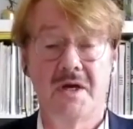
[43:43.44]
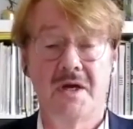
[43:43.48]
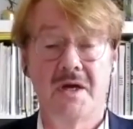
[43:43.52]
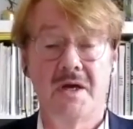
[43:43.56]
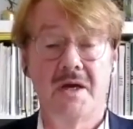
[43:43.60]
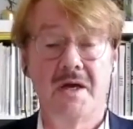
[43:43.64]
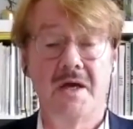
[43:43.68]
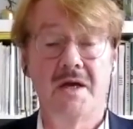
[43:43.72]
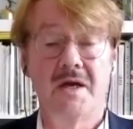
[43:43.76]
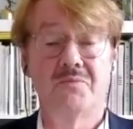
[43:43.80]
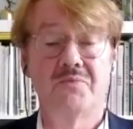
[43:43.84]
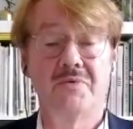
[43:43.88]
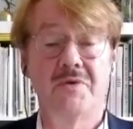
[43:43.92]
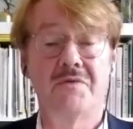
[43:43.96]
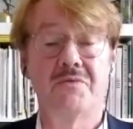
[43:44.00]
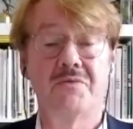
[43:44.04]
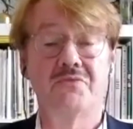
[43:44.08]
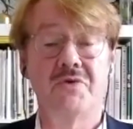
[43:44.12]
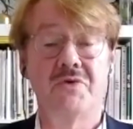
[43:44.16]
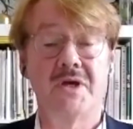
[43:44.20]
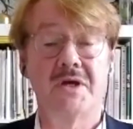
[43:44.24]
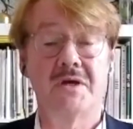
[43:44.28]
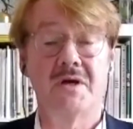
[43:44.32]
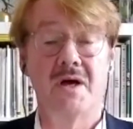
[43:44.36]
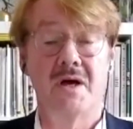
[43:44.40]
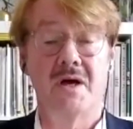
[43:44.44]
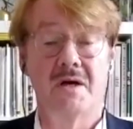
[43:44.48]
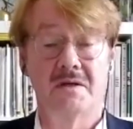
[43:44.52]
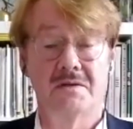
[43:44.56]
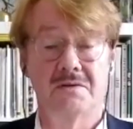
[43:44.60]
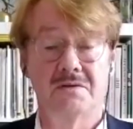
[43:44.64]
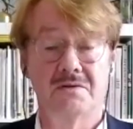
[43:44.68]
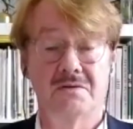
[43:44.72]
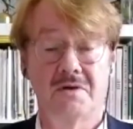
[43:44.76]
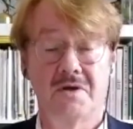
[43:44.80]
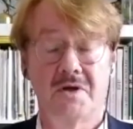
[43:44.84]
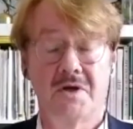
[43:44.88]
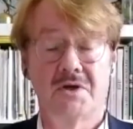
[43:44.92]
And with regard
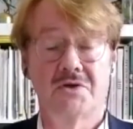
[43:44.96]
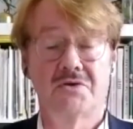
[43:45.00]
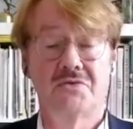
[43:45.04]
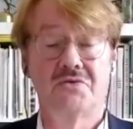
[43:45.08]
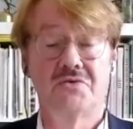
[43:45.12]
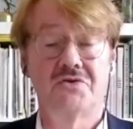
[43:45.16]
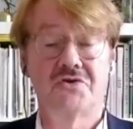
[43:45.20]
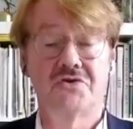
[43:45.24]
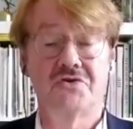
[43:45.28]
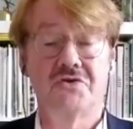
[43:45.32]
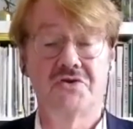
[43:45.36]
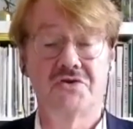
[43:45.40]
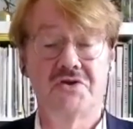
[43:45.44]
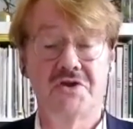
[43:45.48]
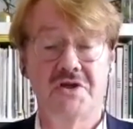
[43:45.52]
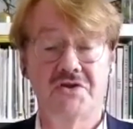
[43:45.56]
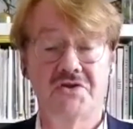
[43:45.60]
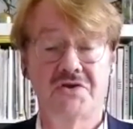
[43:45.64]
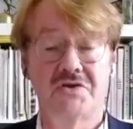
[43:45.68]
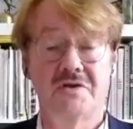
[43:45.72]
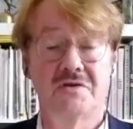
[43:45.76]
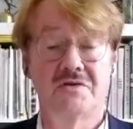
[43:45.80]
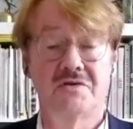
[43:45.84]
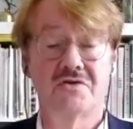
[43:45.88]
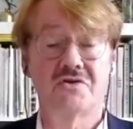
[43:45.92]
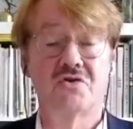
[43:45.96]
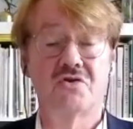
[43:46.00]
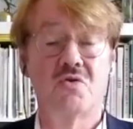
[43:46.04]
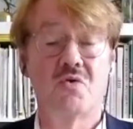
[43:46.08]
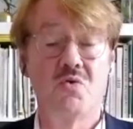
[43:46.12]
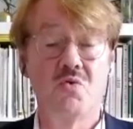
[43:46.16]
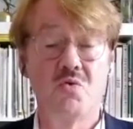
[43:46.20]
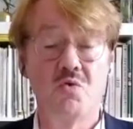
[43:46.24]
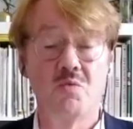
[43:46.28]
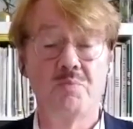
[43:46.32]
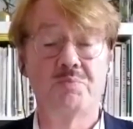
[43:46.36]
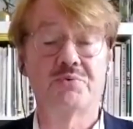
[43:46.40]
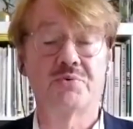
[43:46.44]
to traditions,
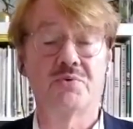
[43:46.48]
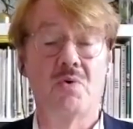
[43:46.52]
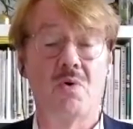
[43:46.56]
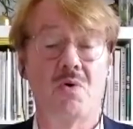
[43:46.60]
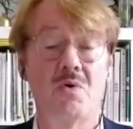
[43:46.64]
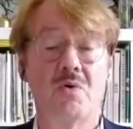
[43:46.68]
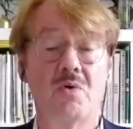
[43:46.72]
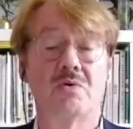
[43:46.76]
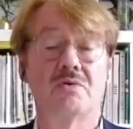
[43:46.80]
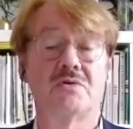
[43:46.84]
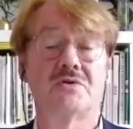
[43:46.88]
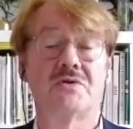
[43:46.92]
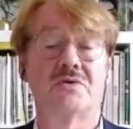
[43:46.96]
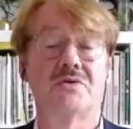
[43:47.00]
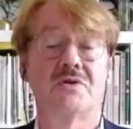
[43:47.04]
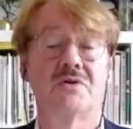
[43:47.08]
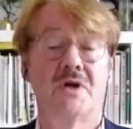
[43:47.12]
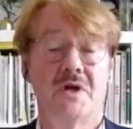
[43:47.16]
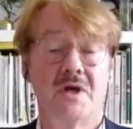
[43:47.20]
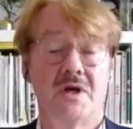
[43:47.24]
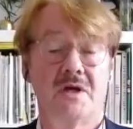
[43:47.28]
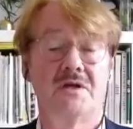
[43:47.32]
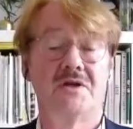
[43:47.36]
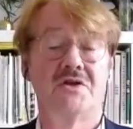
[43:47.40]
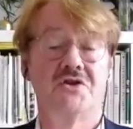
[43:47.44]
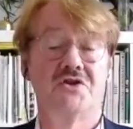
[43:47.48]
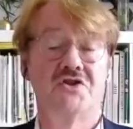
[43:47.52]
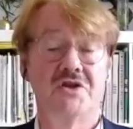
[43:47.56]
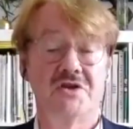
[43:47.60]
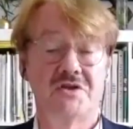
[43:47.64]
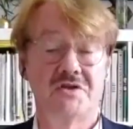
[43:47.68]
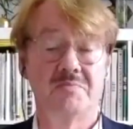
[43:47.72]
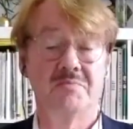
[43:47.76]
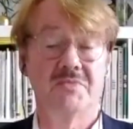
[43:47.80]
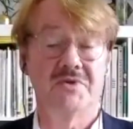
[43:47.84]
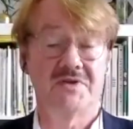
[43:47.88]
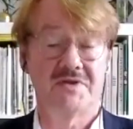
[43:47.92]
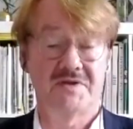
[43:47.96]
who brought
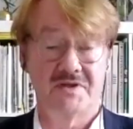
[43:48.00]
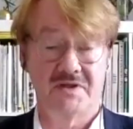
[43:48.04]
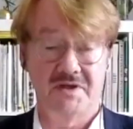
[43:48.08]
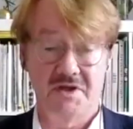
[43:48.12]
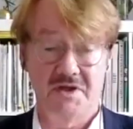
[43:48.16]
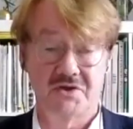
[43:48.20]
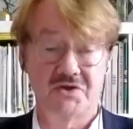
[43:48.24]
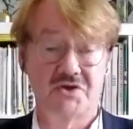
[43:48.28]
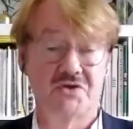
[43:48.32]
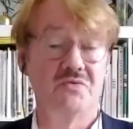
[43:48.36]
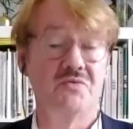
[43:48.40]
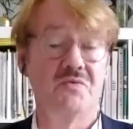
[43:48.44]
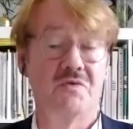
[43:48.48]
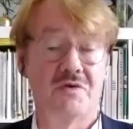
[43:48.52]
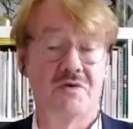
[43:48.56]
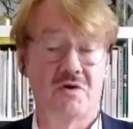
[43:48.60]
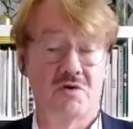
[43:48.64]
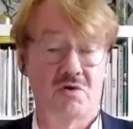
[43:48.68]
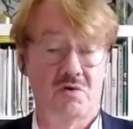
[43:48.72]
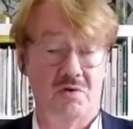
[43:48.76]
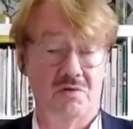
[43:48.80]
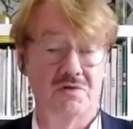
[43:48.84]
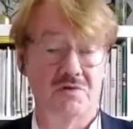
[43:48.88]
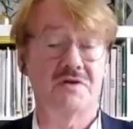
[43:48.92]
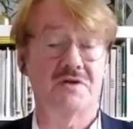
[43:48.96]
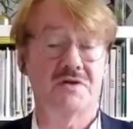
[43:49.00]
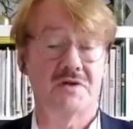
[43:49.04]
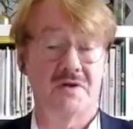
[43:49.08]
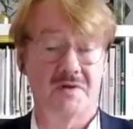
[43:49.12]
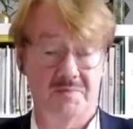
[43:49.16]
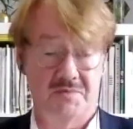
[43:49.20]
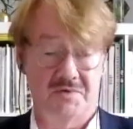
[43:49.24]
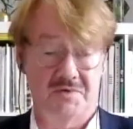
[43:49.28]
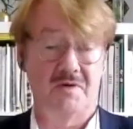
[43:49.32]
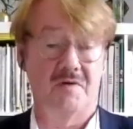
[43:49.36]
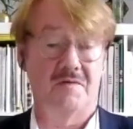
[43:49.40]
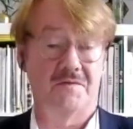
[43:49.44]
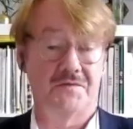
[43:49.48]
legitimacy to the concept
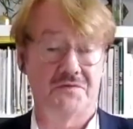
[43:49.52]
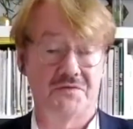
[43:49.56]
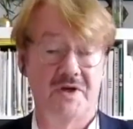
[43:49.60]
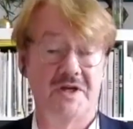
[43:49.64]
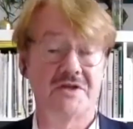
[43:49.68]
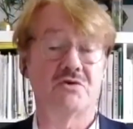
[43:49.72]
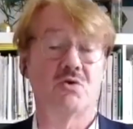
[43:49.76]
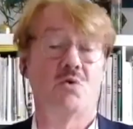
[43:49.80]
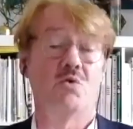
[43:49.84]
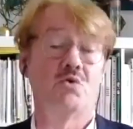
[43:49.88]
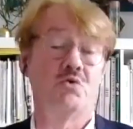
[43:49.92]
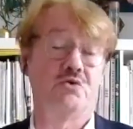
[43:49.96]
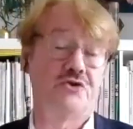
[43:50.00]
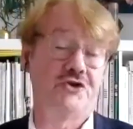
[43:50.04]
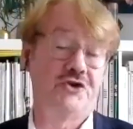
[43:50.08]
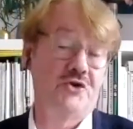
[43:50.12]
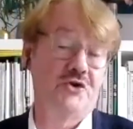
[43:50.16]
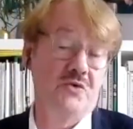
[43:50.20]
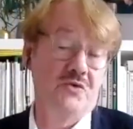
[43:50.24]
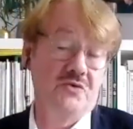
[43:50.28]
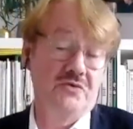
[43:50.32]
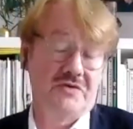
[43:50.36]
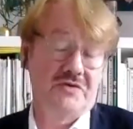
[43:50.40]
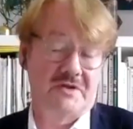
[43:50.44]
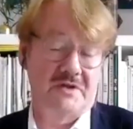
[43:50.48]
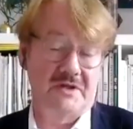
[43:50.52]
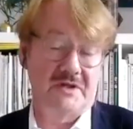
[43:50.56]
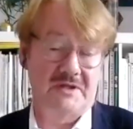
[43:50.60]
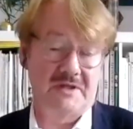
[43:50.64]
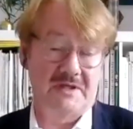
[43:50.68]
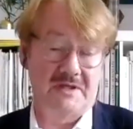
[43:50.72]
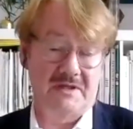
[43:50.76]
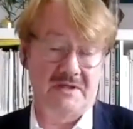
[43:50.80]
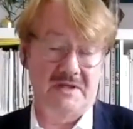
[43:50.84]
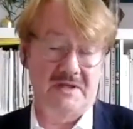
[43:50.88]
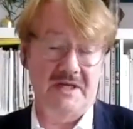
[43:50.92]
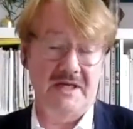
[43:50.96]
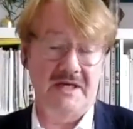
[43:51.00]
of race, or used it at
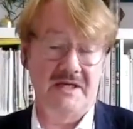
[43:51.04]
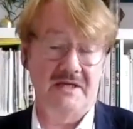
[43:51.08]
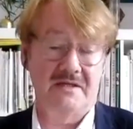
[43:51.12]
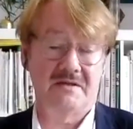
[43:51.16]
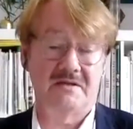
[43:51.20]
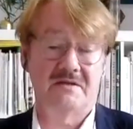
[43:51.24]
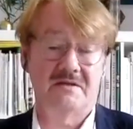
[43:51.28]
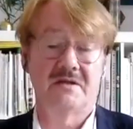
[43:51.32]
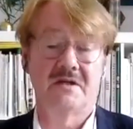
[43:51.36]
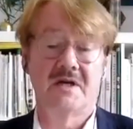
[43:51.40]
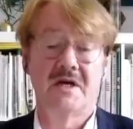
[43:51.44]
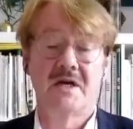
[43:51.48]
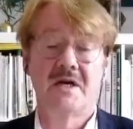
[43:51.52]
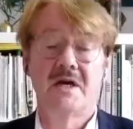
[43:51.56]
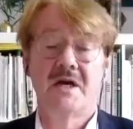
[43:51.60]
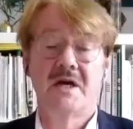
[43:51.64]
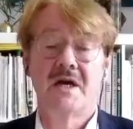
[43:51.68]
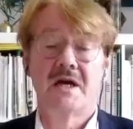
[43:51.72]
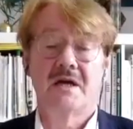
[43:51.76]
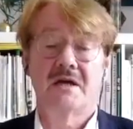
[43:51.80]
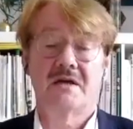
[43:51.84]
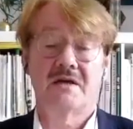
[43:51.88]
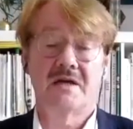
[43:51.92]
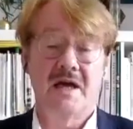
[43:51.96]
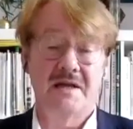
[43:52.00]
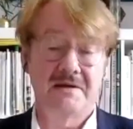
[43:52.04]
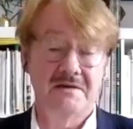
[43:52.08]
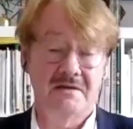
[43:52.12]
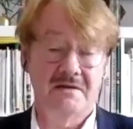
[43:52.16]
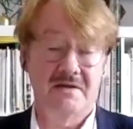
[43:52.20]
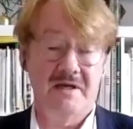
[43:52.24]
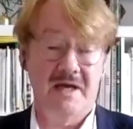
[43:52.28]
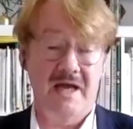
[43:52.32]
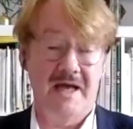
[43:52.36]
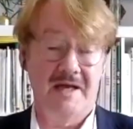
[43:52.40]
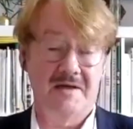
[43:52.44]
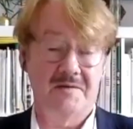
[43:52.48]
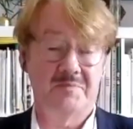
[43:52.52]
least, Kant
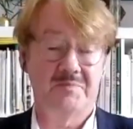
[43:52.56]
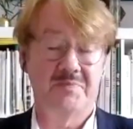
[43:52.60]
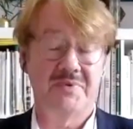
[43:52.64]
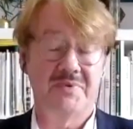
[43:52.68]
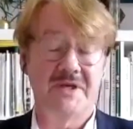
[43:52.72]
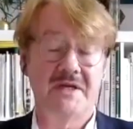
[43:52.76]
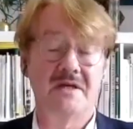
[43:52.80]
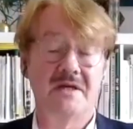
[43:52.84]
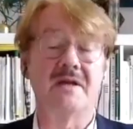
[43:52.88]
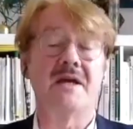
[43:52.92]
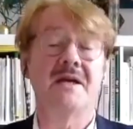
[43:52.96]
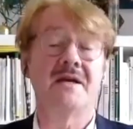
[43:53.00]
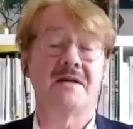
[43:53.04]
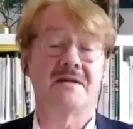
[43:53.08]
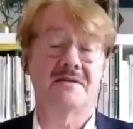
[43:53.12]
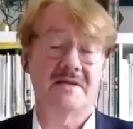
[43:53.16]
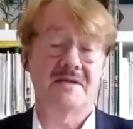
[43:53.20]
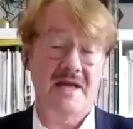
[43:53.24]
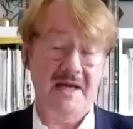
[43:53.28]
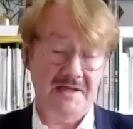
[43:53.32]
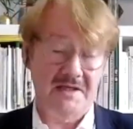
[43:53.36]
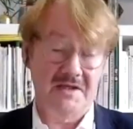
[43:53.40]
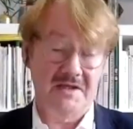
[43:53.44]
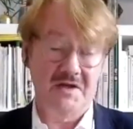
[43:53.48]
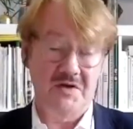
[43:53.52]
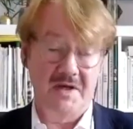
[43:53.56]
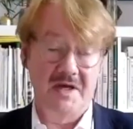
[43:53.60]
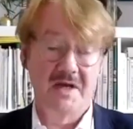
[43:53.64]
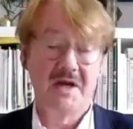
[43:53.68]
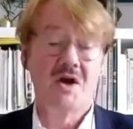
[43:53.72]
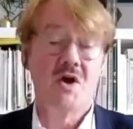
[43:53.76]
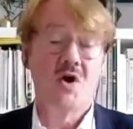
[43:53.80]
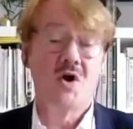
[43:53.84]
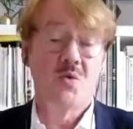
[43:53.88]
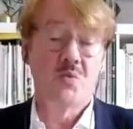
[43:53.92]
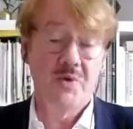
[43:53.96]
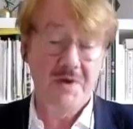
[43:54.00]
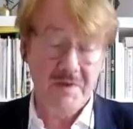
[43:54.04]
had been exactly
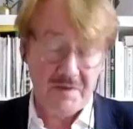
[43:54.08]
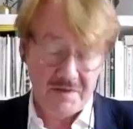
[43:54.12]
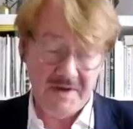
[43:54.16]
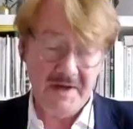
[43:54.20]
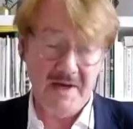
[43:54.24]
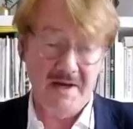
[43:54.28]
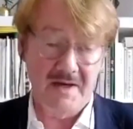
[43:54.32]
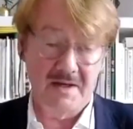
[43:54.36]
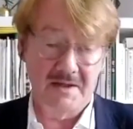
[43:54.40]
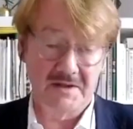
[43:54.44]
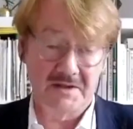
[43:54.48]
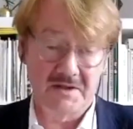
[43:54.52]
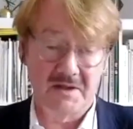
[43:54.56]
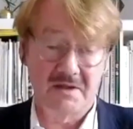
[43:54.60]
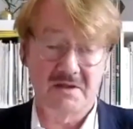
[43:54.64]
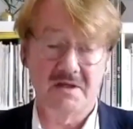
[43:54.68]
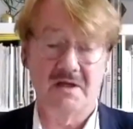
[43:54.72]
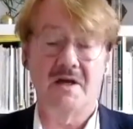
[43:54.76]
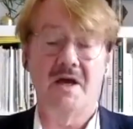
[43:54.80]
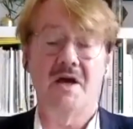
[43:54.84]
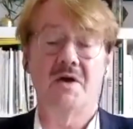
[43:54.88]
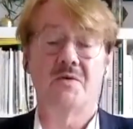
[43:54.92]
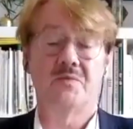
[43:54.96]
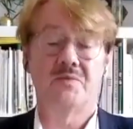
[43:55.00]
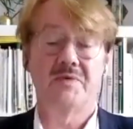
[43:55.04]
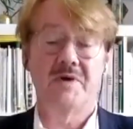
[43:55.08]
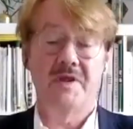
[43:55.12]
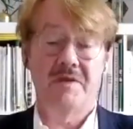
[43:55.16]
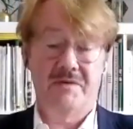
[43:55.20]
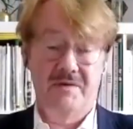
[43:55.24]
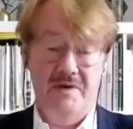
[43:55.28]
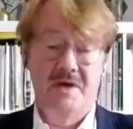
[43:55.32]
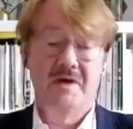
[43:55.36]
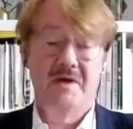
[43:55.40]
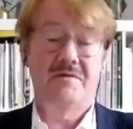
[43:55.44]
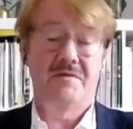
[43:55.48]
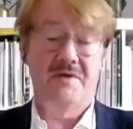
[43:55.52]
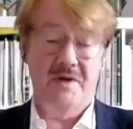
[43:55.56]
with the article and with
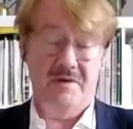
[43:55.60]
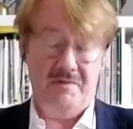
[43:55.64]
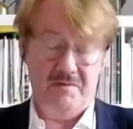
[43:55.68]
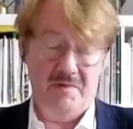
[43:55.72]
the